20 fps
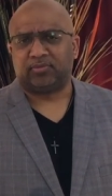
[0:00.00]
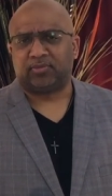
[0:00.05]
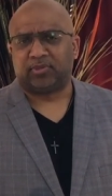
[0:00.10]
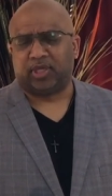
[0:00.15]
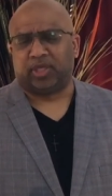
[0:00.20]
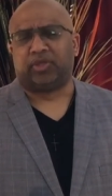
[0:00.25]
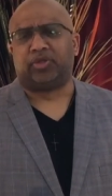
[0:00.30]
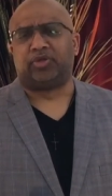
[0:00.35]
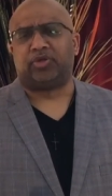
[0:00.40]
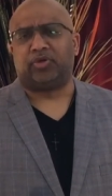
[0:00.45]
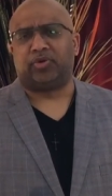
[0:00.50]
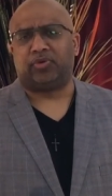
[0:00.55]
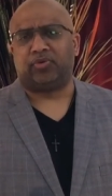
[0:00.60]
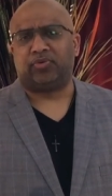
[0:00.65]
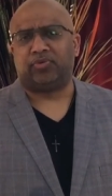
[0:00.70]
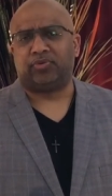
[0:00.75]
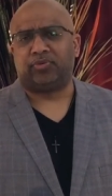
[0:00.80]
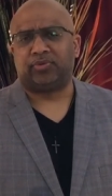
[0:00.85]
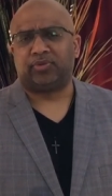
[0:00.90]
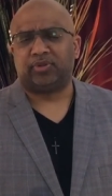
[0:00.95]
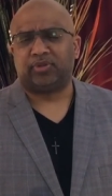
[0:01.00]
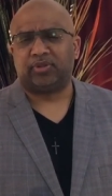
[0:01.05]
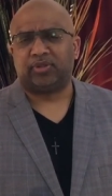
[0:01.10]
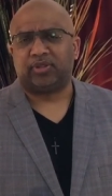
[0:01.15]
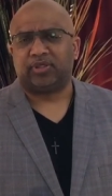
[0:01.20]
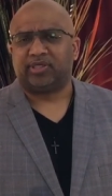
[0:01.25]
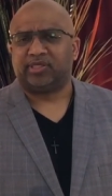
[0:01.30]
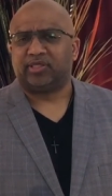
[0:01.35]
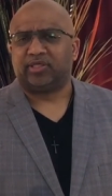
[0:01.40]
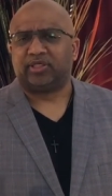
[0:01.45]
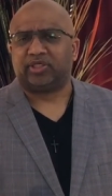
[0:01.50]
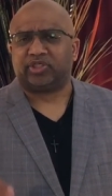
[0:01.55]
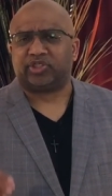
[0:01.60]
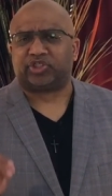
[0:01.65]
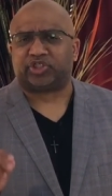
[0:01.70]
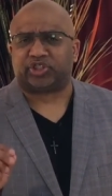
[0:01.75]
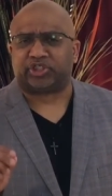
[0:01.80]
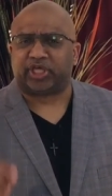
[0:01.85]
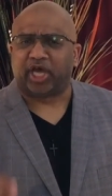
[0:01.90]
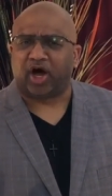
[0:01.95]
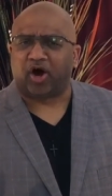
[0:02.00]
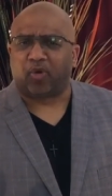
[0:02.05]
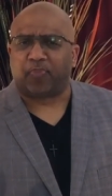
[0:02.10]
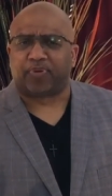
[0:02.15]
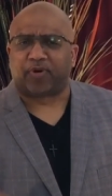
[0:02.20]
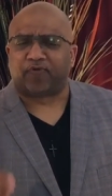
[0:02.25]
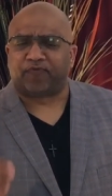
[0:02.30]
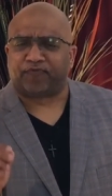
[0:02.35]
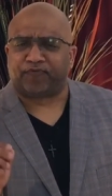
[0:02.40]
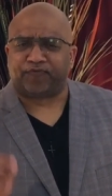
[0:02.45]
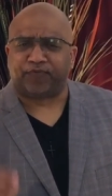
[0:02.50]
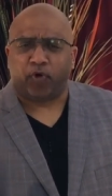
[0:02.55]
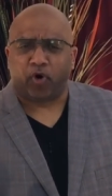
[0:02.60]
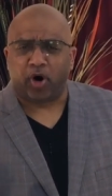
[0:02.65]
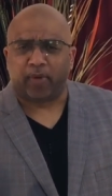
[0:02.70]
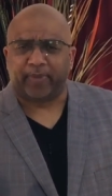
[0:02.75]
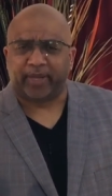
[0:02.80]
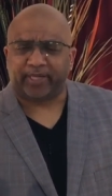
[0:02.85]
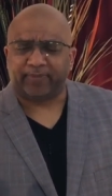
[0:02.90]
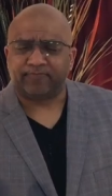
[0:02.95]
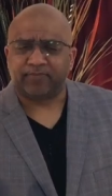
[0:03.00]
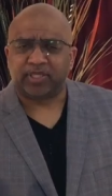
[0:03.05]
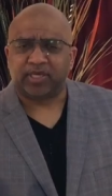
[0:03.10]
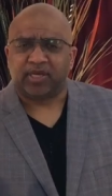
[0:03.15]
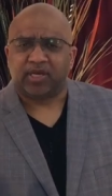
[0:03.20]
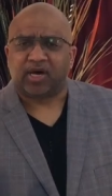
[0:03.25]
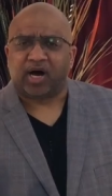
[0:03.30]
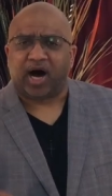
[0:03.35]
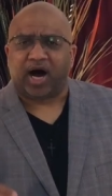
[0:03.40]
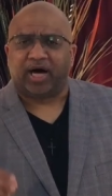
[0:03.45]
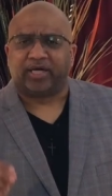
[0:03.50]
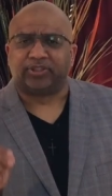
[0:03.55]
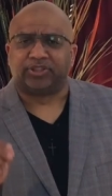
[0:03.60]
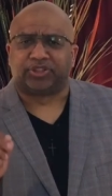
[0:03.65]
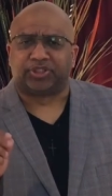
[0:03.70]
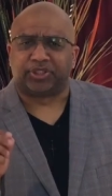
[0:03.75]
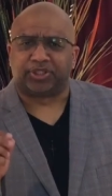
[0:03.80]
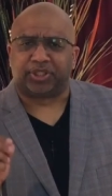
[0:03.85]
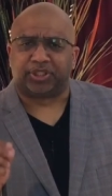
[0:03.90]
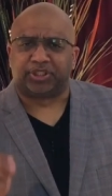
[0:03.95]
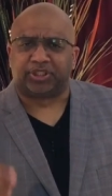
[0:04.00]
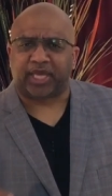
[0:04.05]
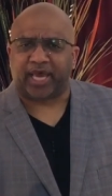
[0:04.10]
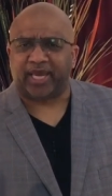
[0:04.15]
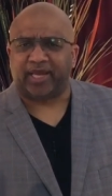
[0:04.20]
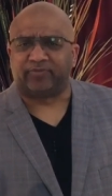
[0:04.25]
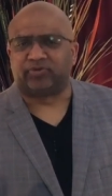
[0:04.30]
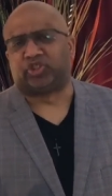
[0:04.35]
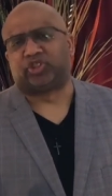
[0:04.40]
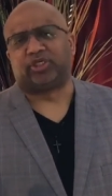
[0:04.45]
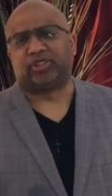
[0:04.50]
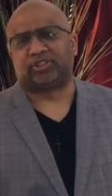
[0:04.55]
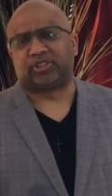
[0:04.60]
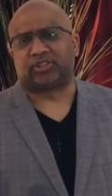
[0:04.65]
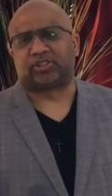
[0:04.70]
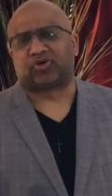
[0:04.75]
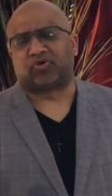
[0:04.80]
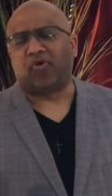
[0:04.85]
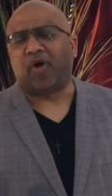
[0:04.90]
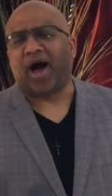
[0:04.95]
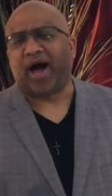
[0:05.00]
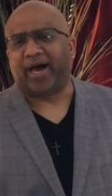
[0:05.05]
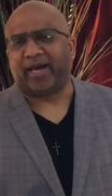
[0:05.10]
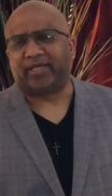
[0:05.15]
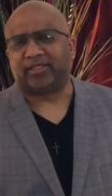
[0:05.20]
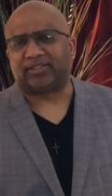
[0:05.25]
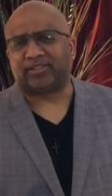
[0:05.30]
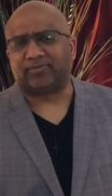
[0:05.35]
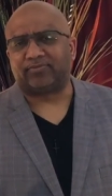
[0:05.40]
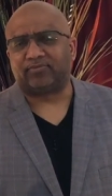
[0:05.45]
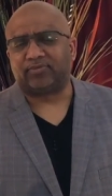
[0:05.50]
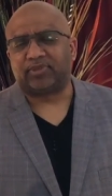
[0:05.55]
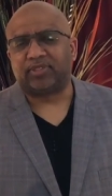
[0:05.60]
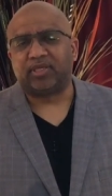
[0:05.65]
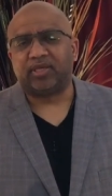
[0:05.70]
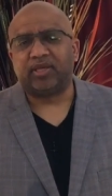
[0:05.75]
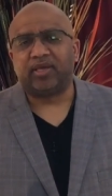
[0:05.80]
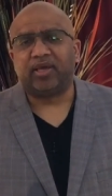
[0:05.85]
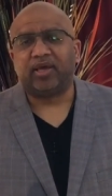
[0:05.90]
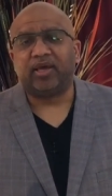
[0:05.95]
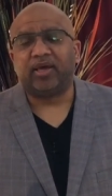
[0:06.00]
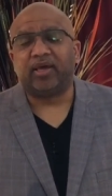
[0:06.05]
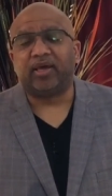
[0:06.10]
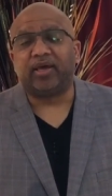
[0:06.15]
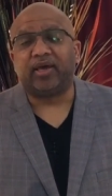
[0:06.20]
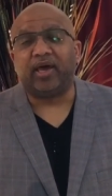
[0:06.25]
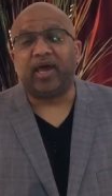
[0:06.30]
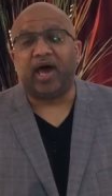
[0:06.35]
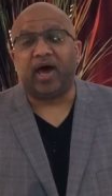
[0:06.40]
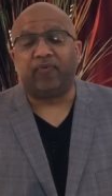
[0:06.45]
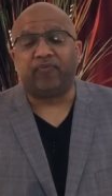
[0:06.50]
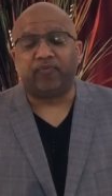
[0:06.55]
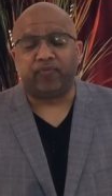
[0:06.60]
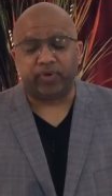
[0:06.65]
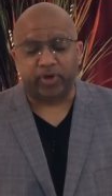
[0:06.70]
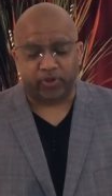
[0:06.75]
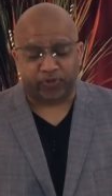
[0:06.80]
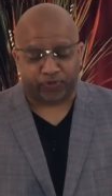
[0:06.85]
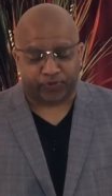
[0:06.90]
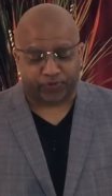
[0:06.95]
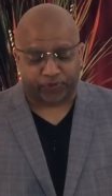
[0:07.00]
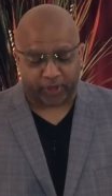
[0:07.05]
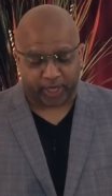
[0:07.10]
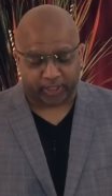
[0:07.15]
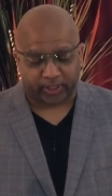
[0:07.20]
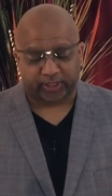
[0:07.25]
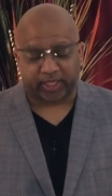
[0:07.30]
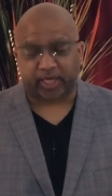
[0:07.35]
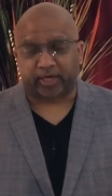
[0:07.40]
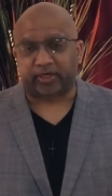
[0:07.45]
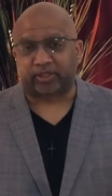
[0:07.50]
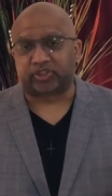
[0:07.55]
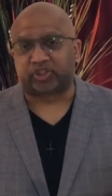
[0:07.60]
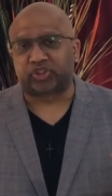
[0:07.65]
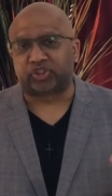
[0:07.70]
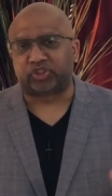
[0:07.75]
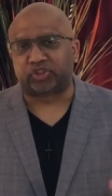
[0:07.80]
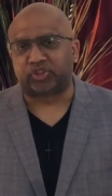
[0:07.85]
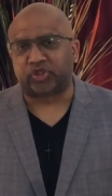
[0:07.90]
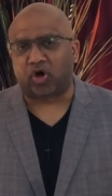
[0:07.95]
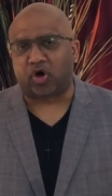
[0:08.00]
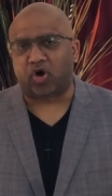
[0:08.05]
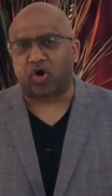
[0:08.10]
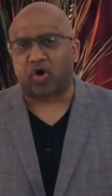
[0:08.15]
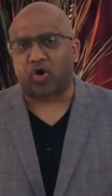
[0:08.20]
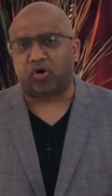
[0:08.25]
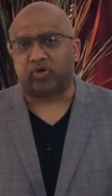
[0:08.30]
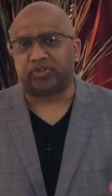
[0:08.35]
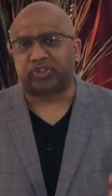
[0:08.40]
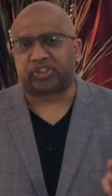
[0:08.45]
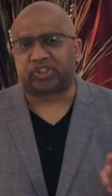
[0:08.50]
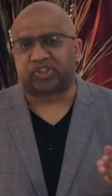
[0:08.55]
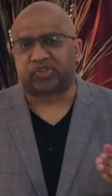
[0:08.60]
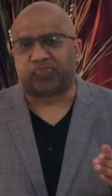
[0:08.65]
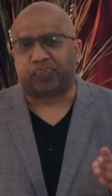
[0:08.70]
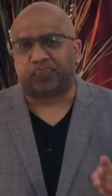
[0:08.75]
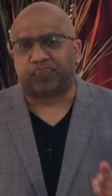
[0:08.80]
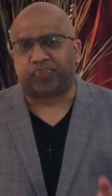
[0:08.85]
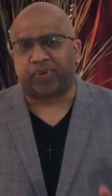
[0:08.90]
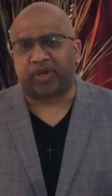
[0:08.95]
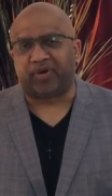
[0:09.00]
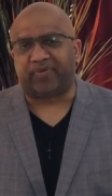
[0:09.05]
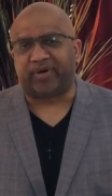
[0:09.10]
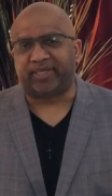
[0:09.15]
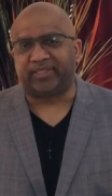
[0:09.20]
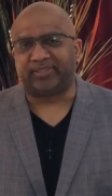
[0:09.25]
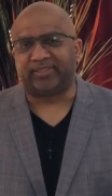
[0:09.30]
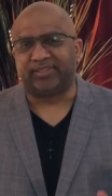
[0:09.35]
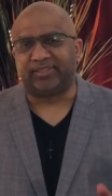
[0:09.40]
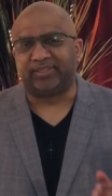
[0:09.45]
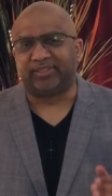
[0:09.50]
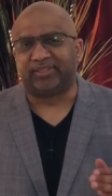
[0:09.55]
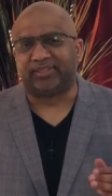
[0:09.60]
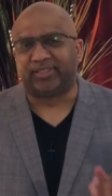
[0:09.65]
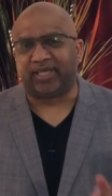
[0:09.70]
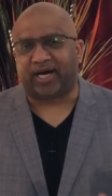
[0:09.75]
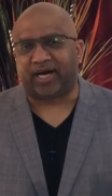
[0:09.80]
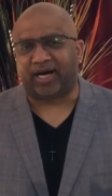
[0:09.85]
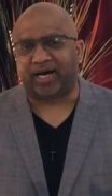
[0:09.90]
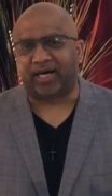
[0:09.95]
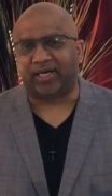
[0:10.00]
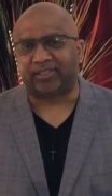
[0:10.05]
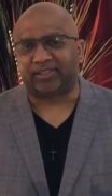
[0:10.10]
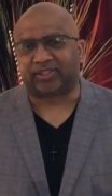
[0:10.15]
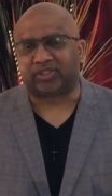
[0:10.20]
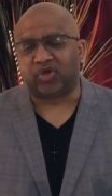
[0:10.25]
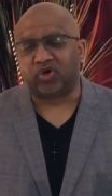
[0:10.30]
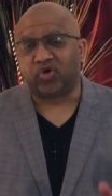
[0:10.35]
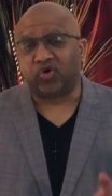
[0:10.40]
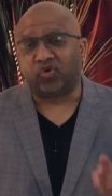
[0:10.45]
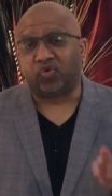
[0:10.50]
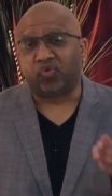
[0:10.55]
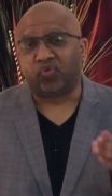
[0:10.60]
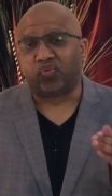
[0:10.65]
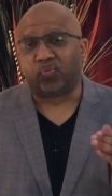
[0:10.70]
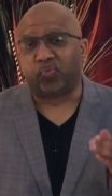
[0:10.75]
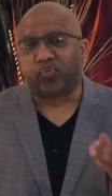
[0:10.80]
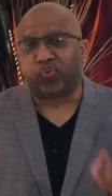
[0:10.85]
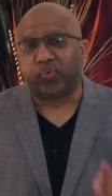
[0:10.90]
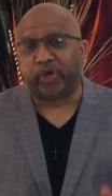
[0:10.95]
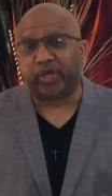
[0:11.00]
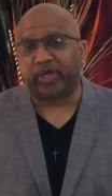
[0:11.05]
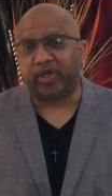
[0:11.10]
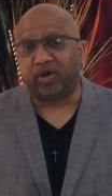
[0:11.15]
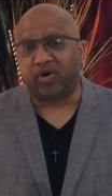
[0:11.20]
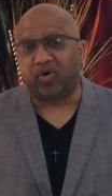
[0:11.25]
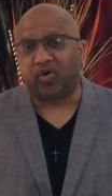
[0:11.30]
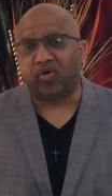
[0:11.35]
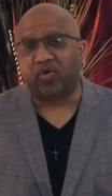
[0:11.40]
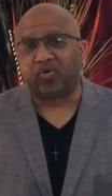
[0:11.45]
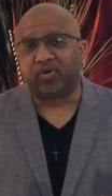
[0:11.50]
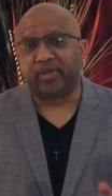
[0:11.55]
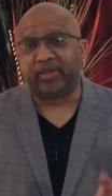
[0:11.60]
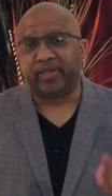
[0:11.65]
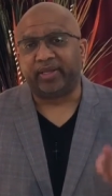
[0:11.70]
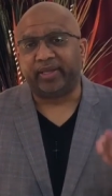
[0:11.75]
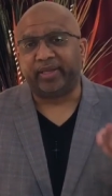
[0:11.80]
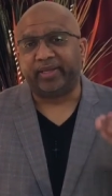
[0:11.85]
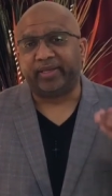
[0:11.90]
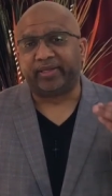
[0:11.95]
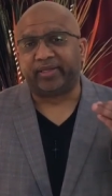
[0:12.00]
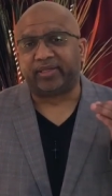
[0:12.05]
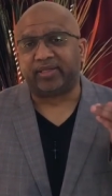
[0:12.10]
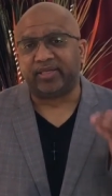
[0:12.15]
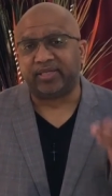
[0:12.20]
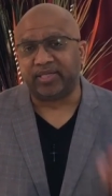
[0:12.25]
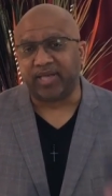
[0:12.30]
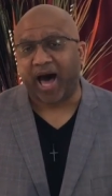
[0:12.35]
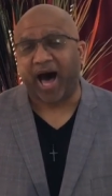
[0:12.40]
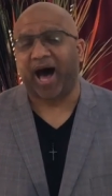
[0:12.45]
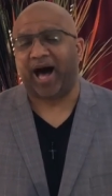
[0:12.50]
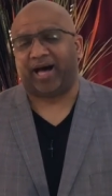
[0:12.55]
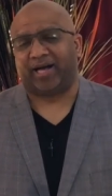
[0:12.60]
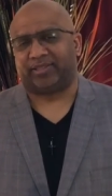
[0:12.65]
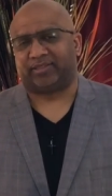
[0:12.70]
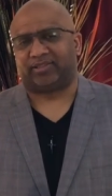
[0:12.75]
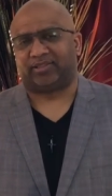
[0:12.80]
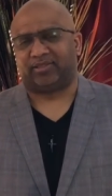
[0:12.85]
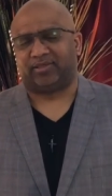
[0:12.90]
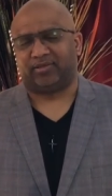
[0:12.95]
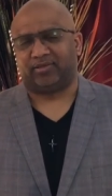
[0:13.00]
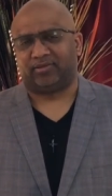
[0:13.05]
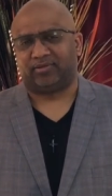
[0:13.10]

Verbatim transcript: in you shall perform it unto the day of Jesus Christ. Everything that a Saul spirit does will not